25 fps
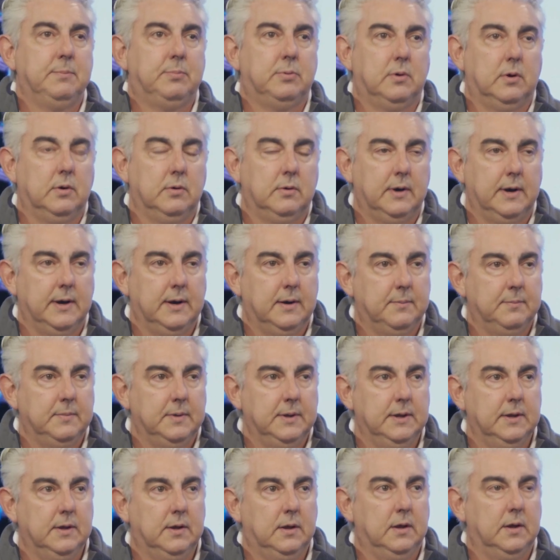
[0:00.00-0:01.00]
program
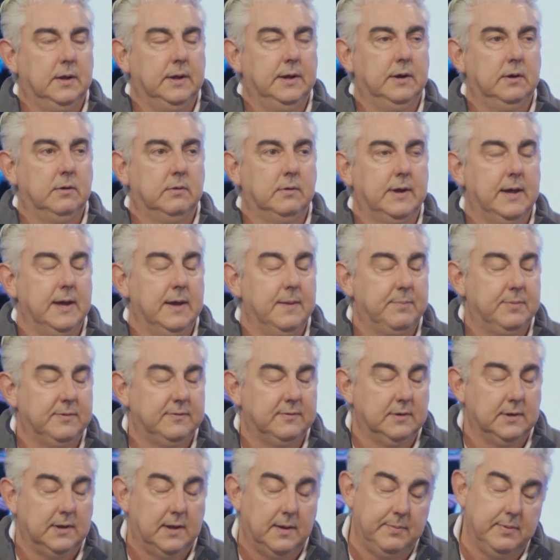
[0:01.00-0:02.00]
uh, here on
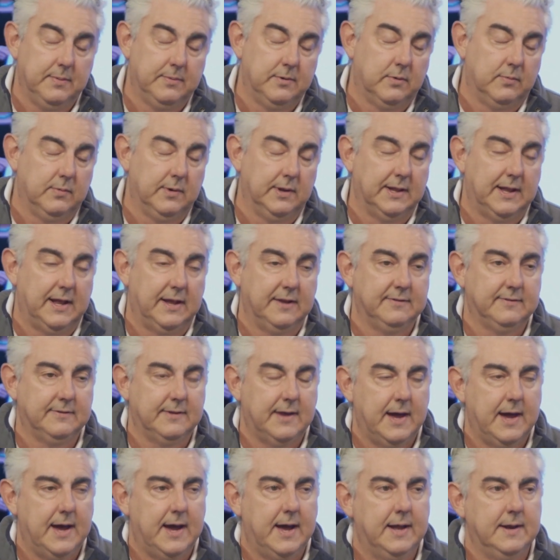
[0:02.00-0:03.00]
campus. A lot of people don't realize
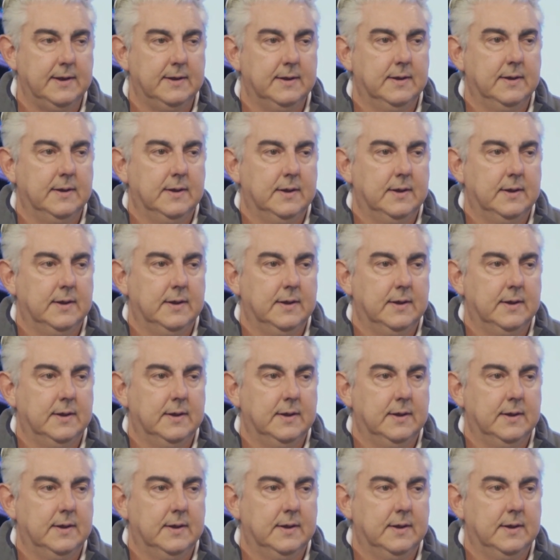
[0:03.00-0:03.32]
that.